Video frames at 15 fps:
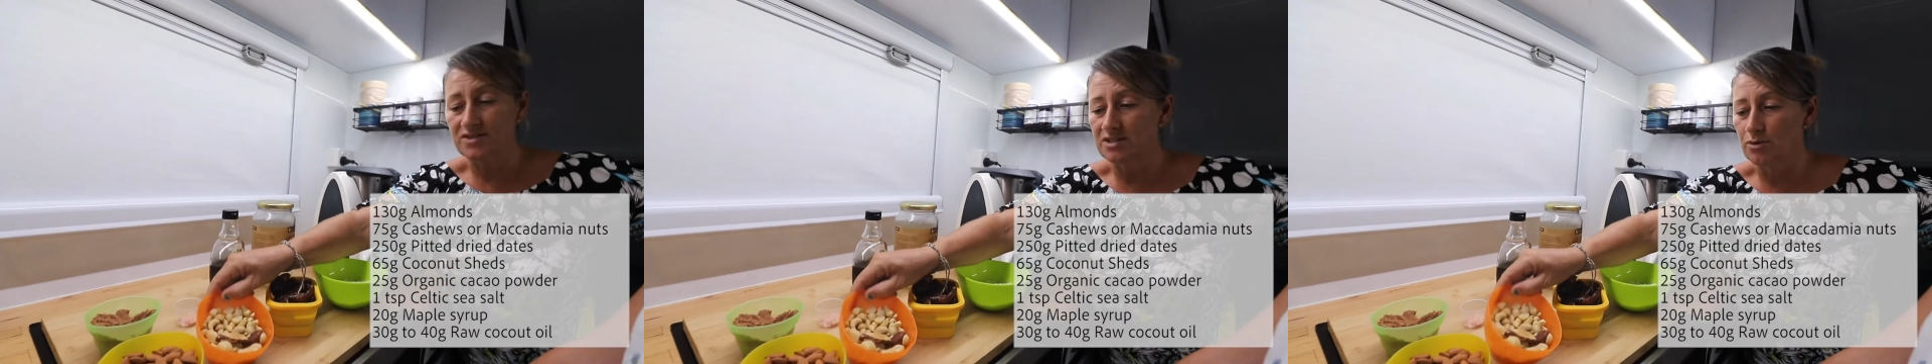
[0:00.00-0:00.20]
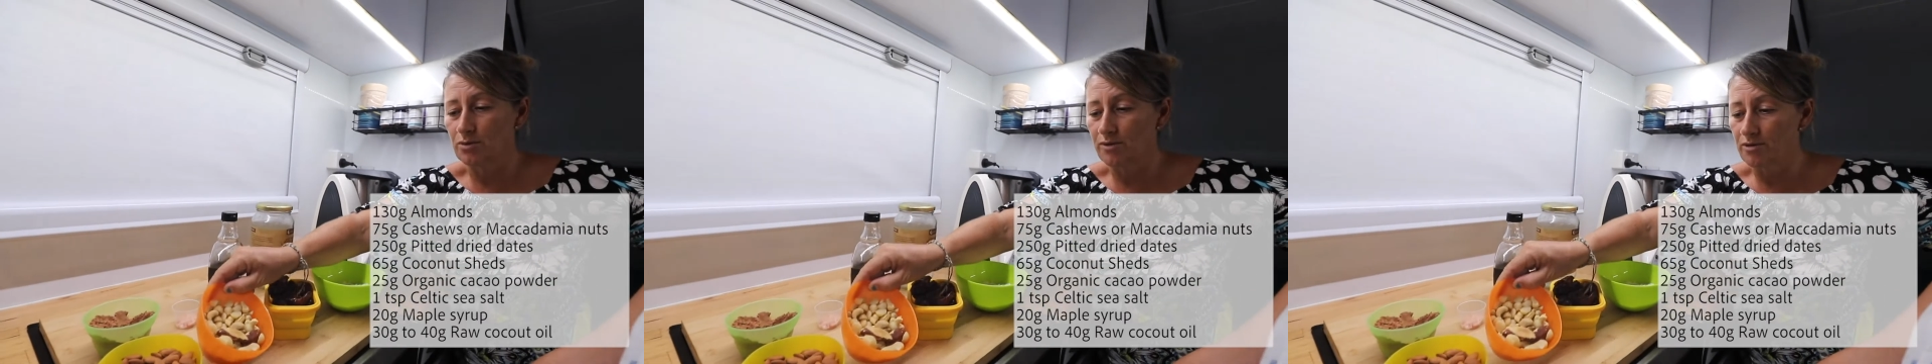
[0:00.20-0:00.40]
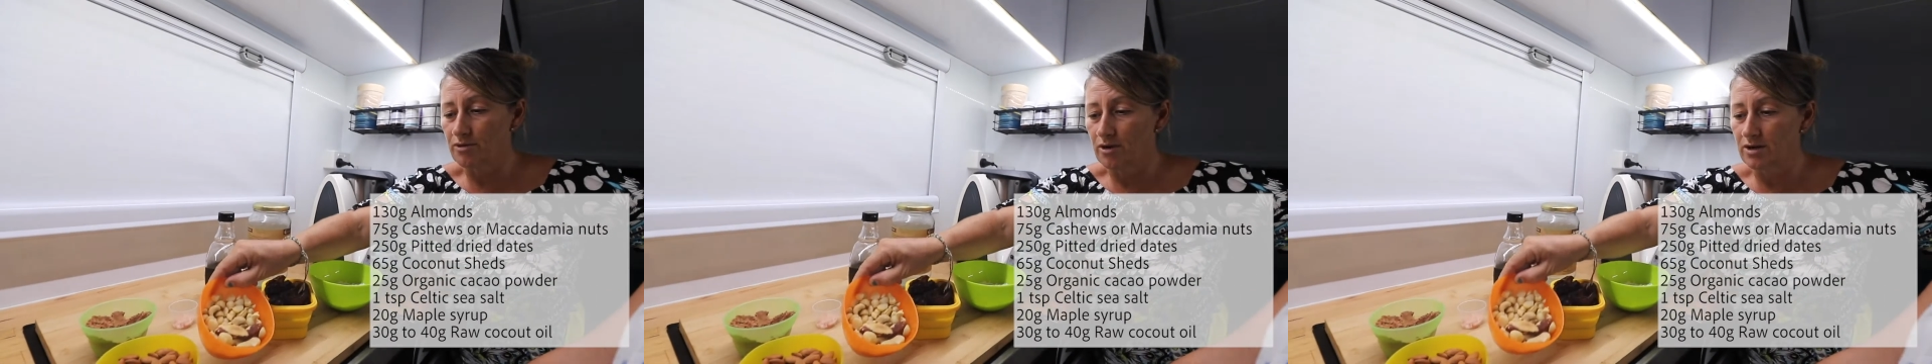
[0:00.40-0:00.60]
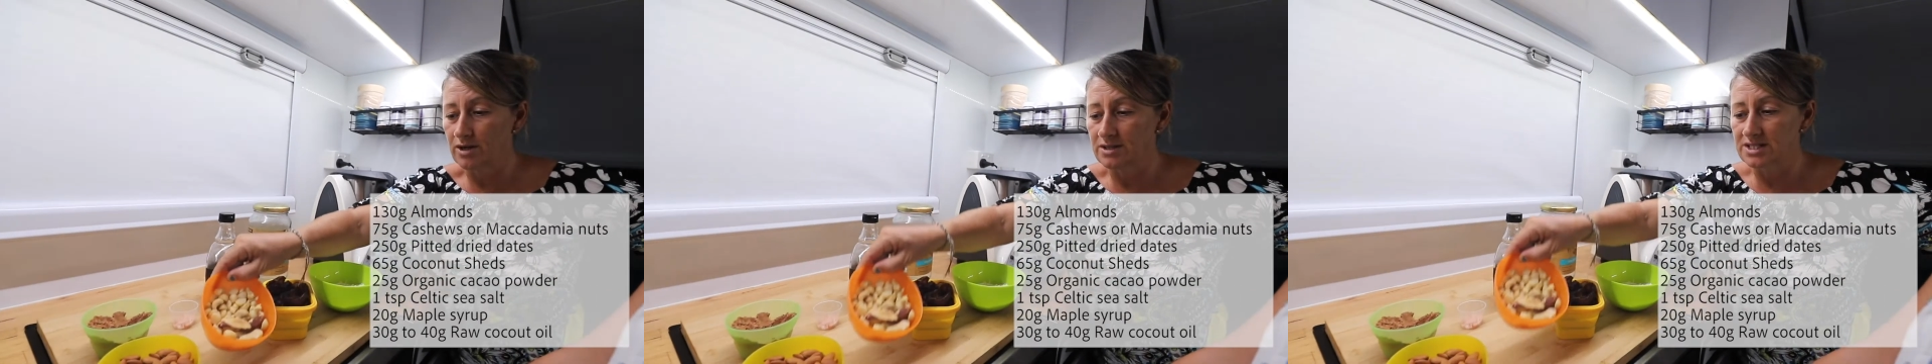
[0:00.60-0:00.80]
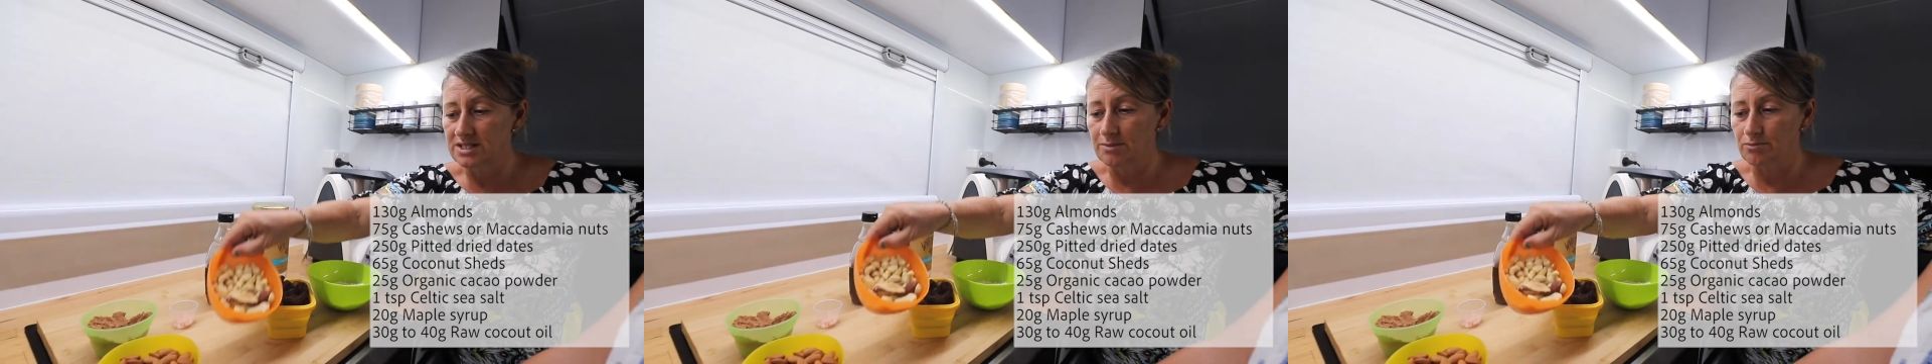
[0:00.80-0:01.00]
So we're throwing
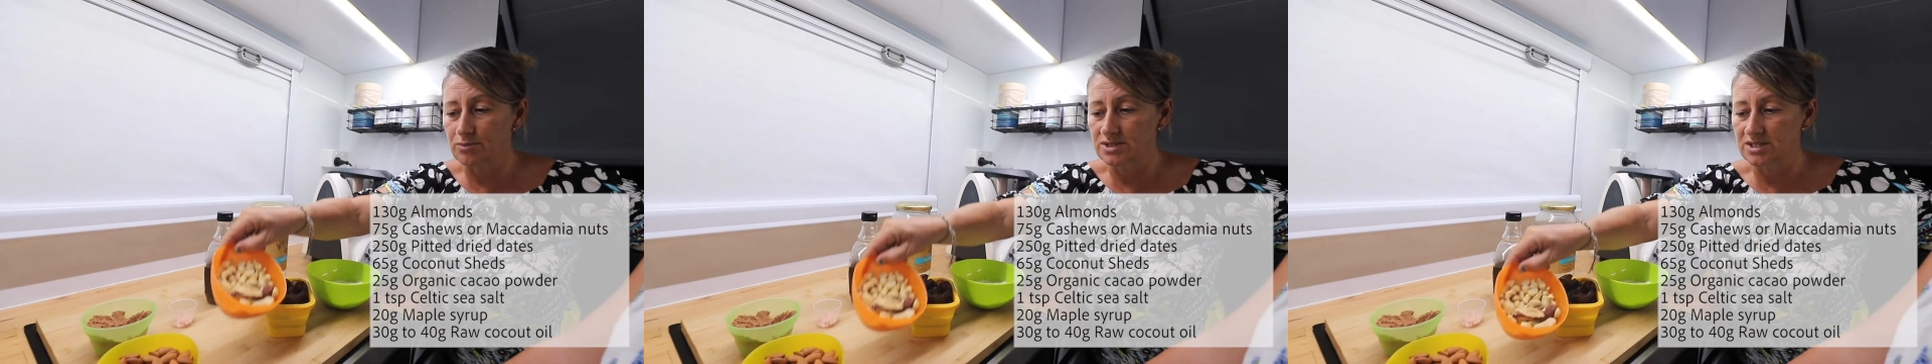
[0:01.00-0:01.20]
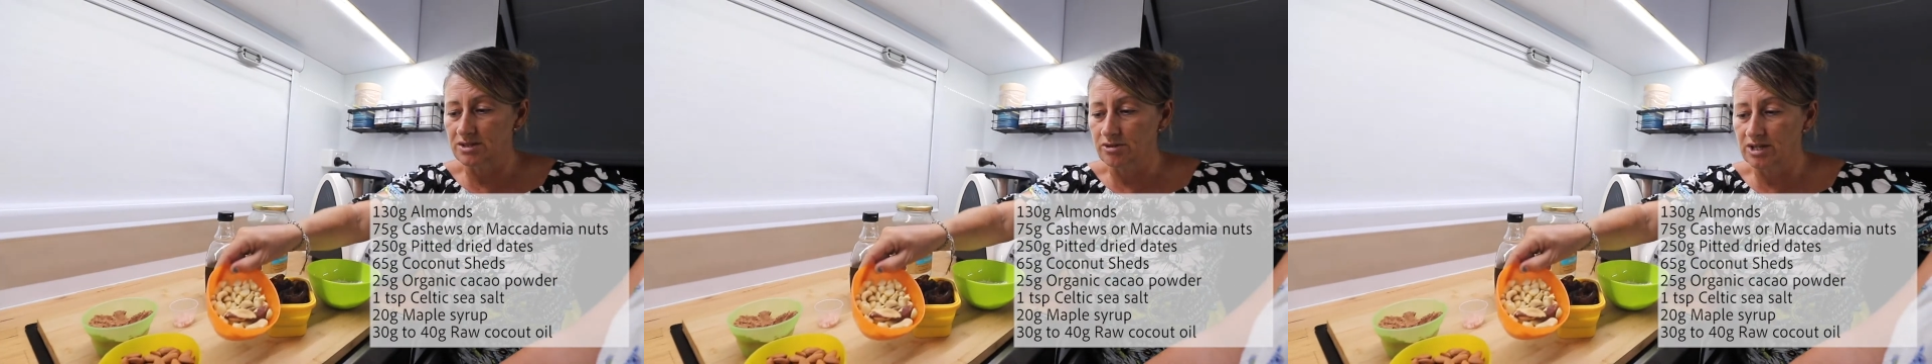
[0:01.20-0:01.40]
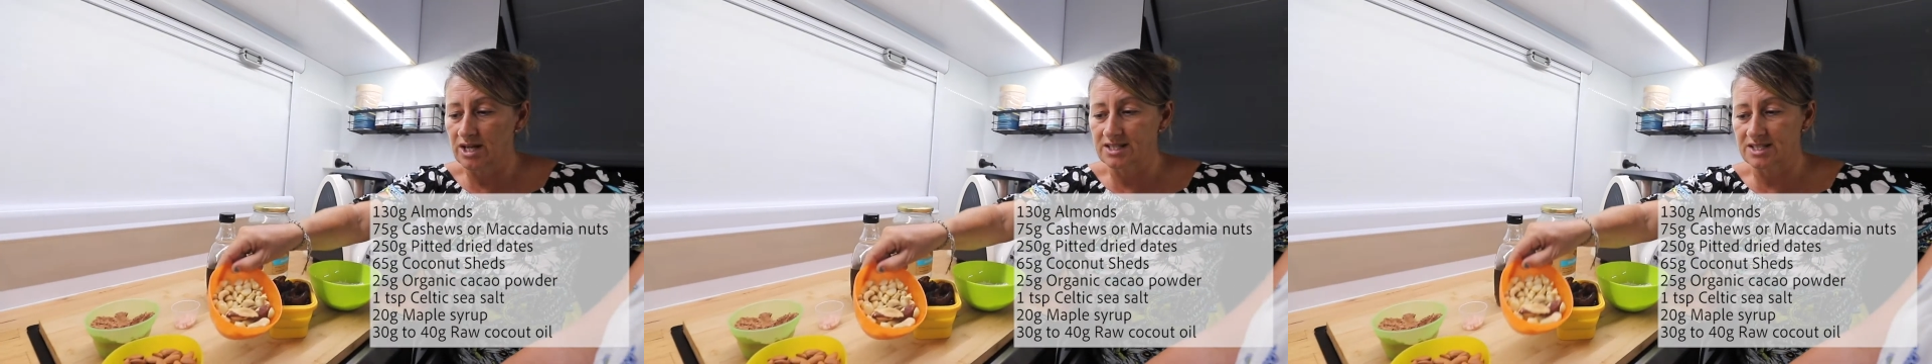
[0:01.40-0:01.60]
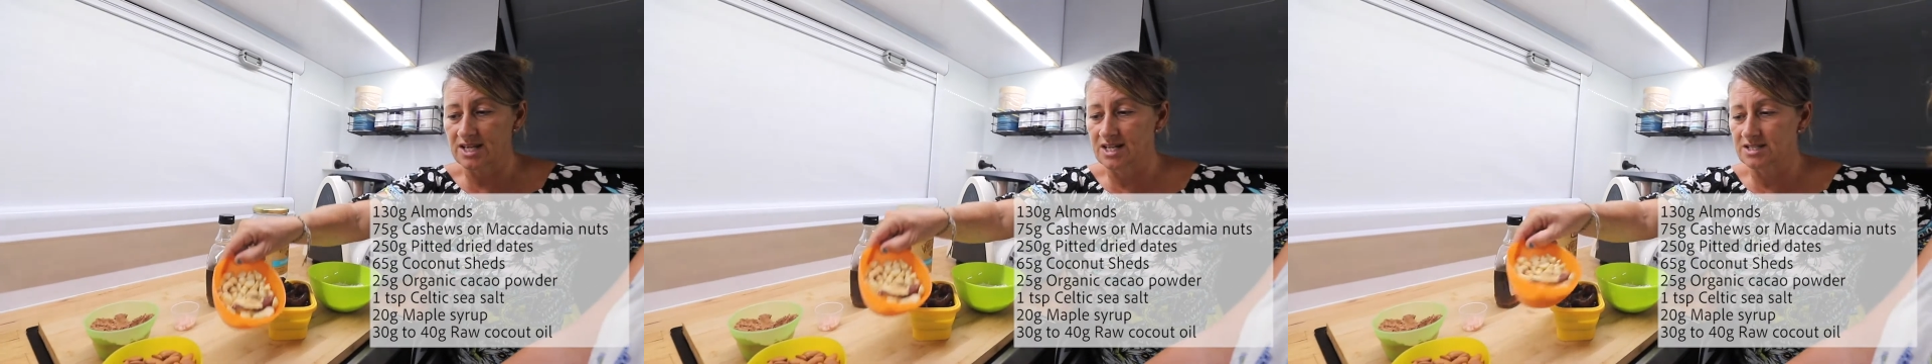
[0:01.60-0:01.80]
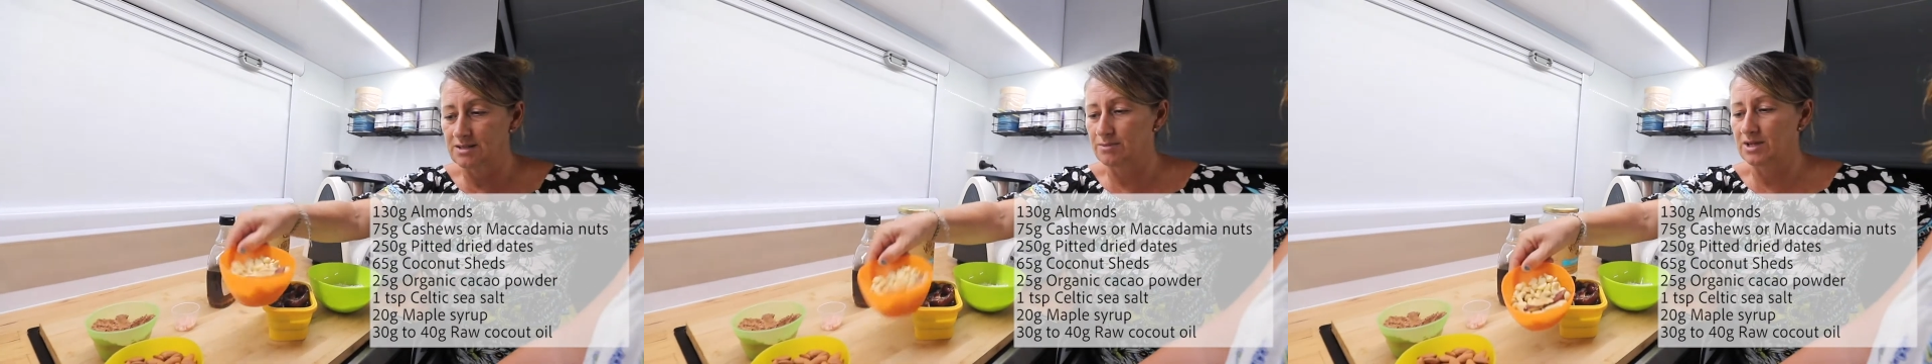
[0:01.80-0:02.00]
in some Brazil nuts
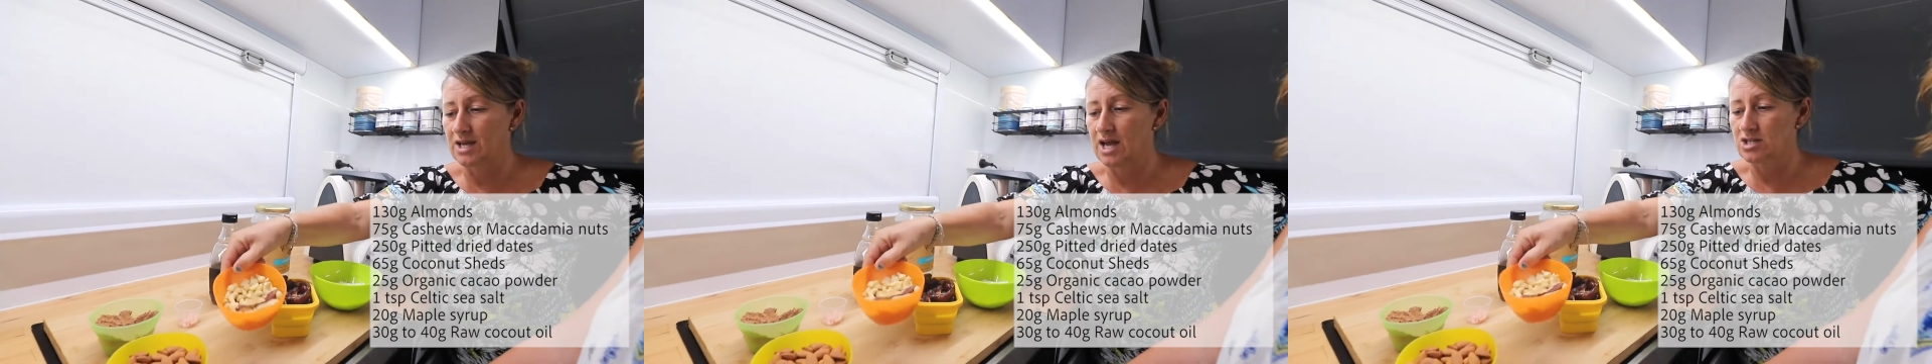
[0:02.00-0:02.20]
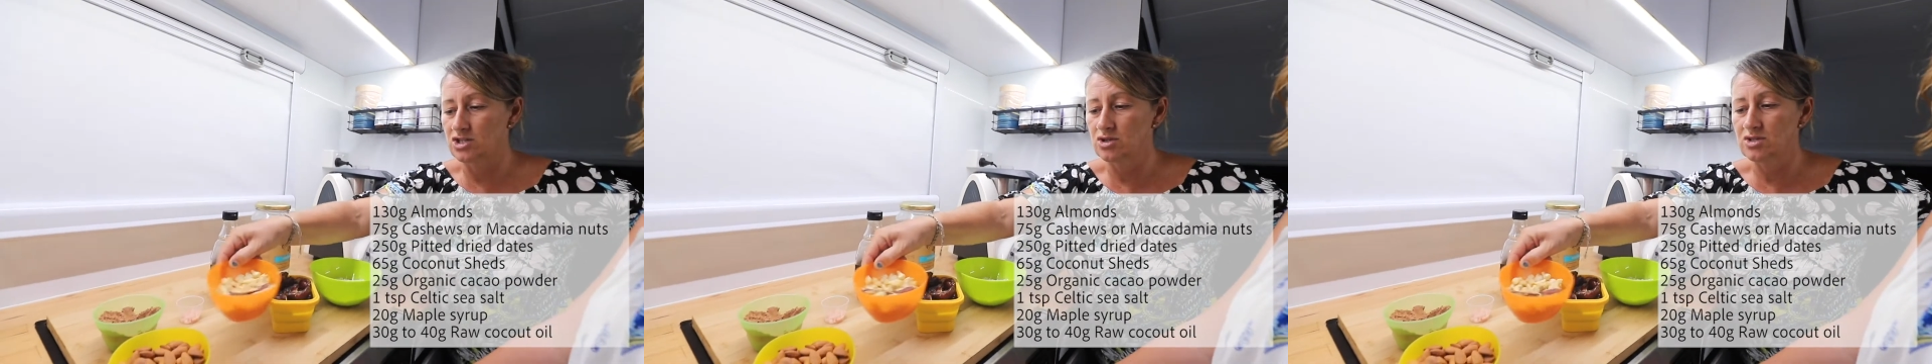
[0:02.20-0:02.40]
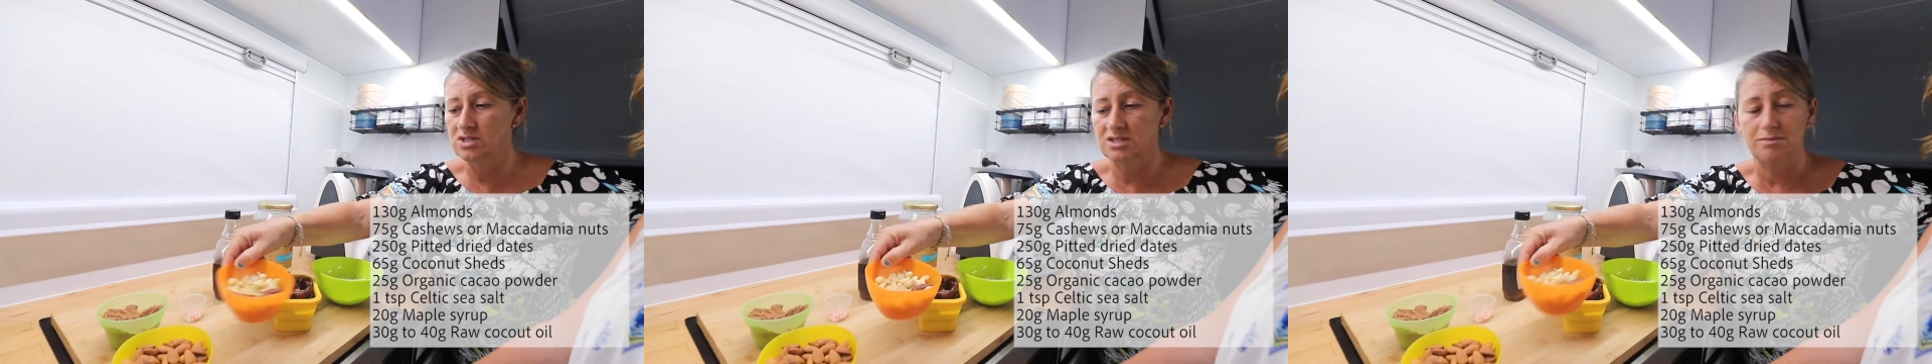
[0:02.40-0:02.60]
and some cashews